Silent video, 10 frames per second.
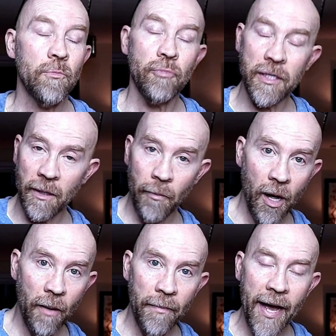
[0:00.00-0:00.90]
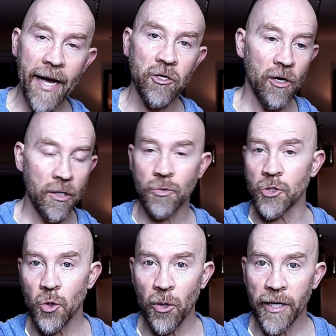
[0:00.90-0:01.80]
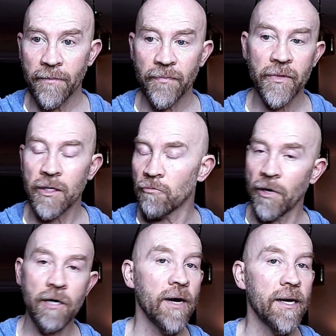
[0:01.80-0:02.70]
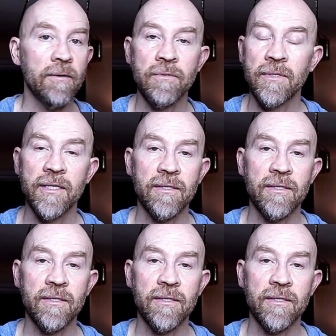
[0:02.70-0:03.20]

bring a ball back or a little toy, run around.